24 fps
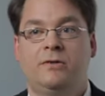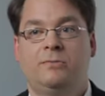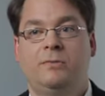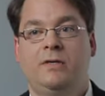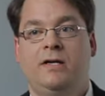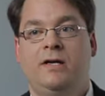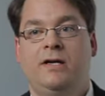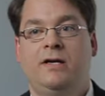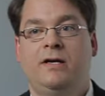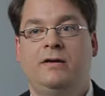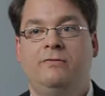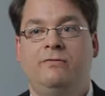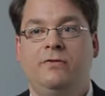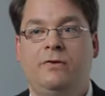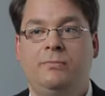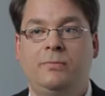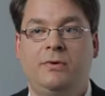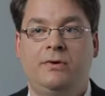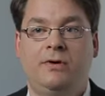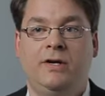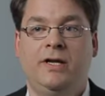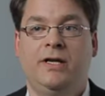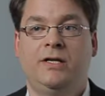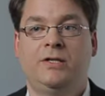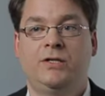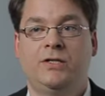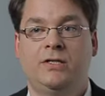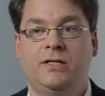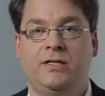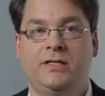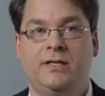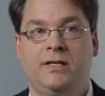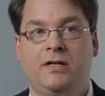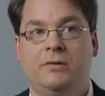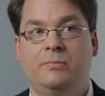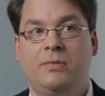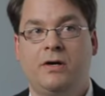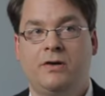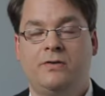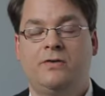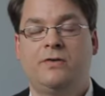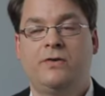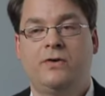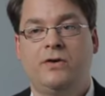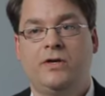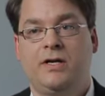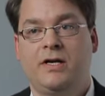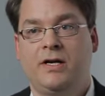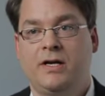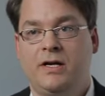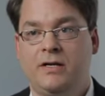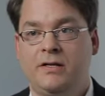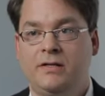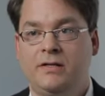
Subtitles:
So we have operations in about 30